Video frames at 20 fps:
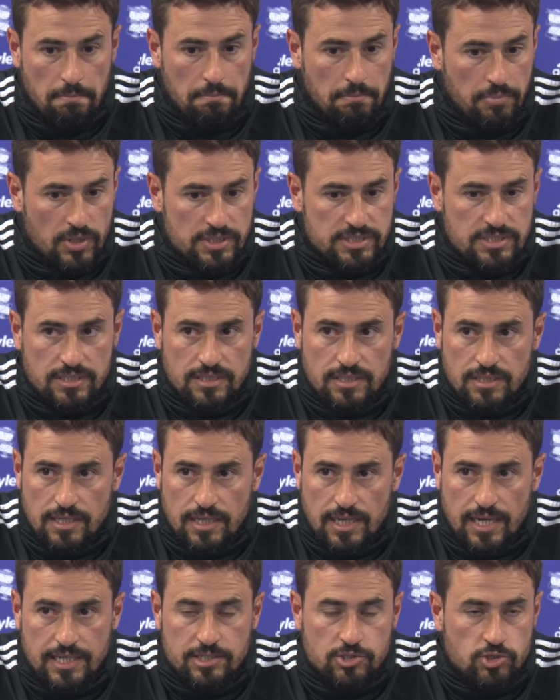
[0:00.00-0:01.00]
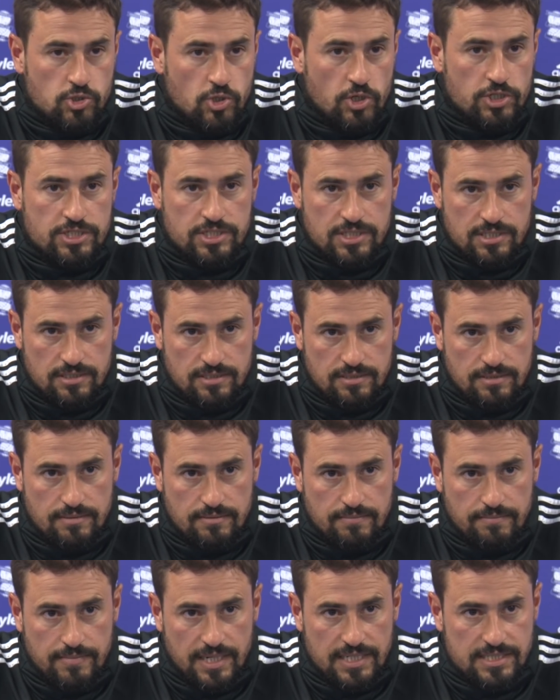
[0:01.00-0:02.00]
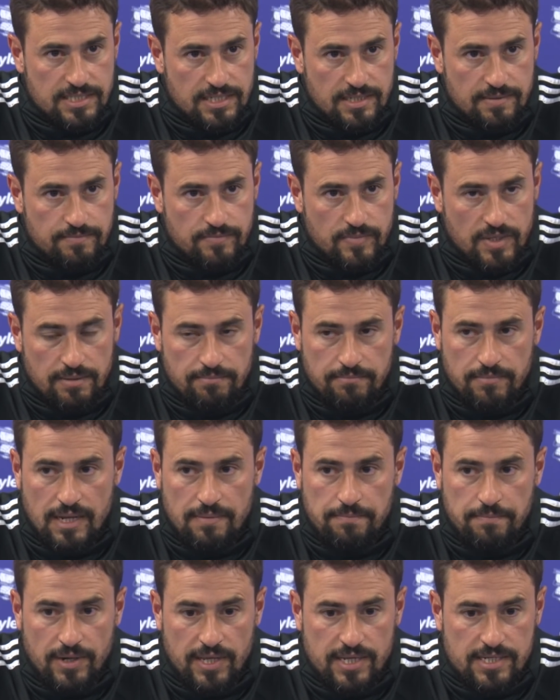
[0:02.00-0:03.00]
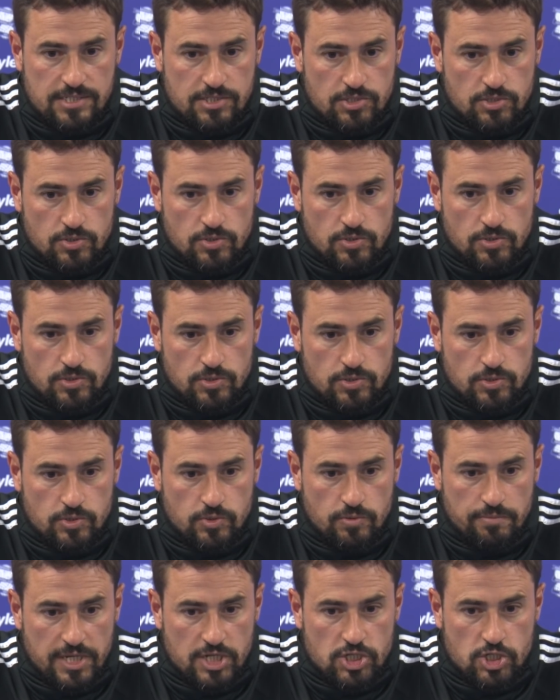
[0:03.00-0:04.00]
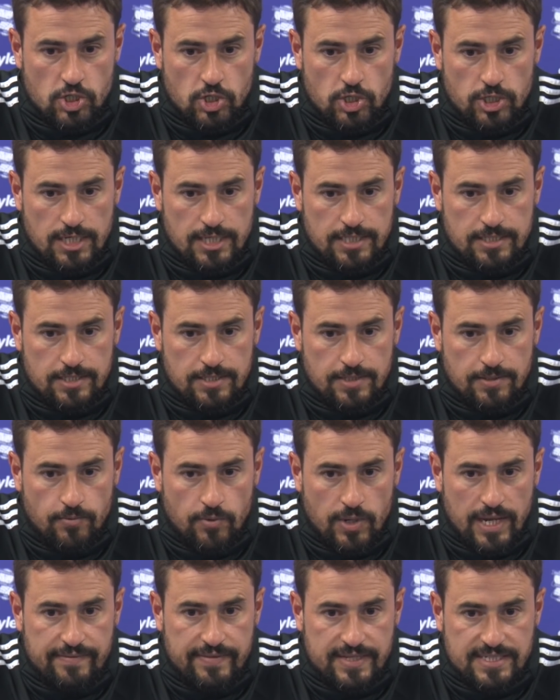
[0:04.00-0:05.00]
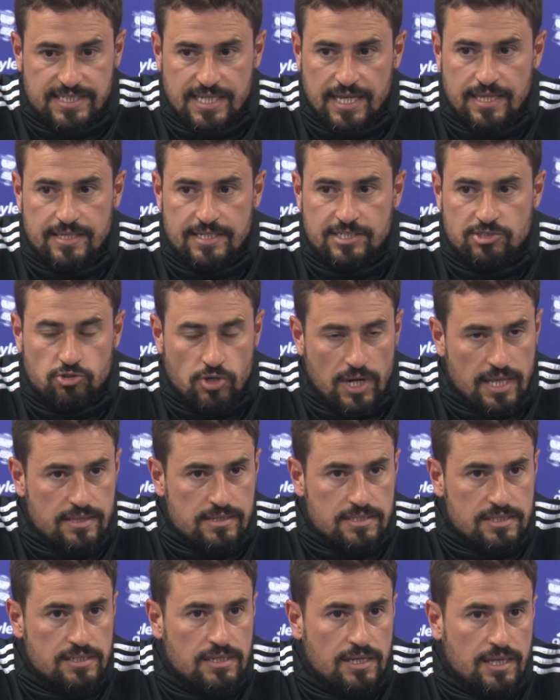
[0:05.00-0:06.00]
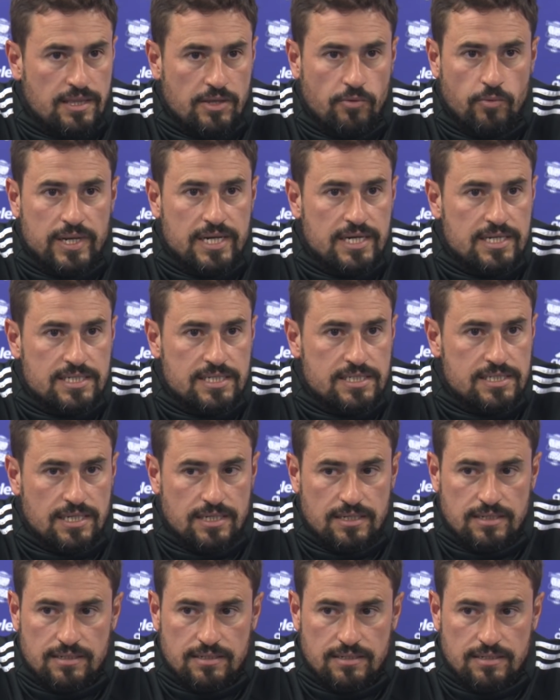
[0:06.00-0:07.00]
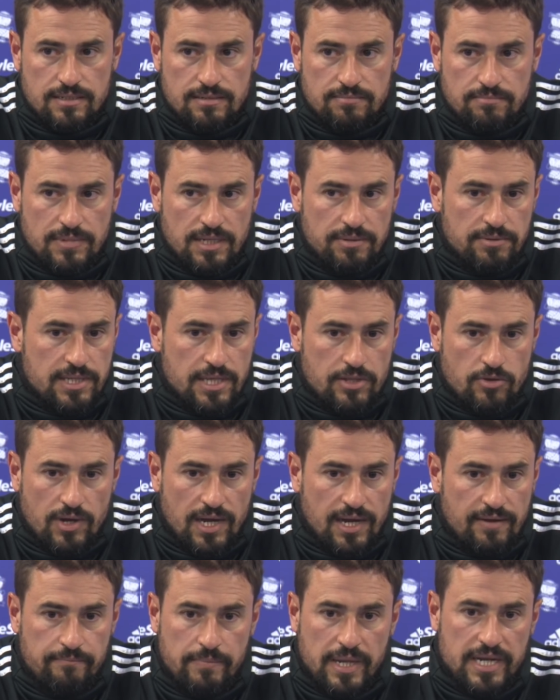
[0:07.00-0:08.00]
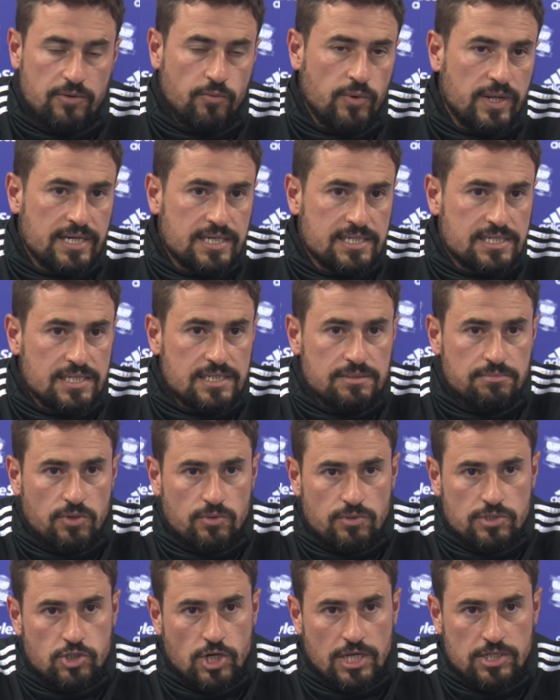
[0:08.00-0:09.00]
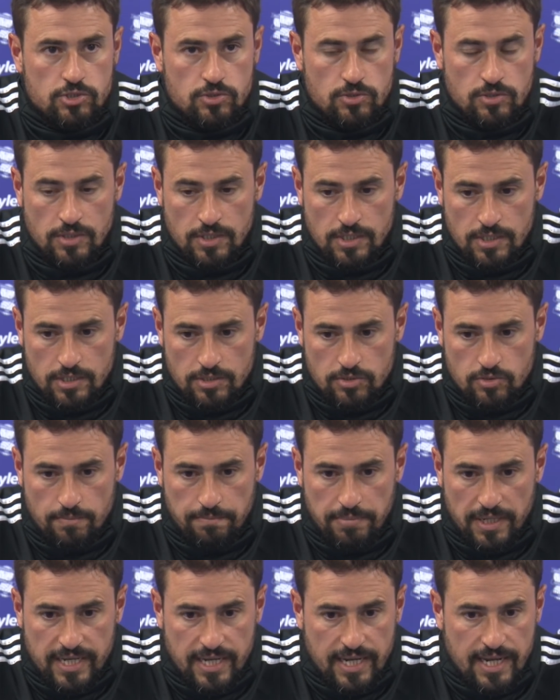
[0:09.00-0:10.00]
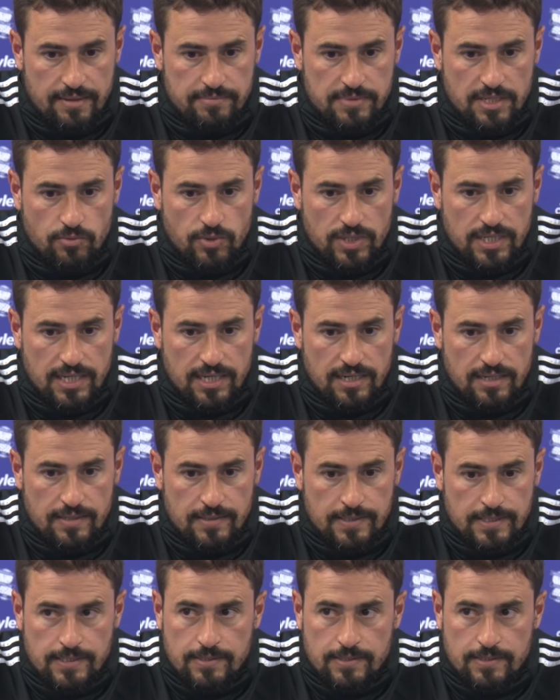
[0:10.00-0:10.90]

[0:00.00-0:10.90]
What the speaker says: But I trust my team and my players to make sure that we understand the strengths and the weaknesses, and maybe they don't have many weaknesses, but we'll try to play a game that we can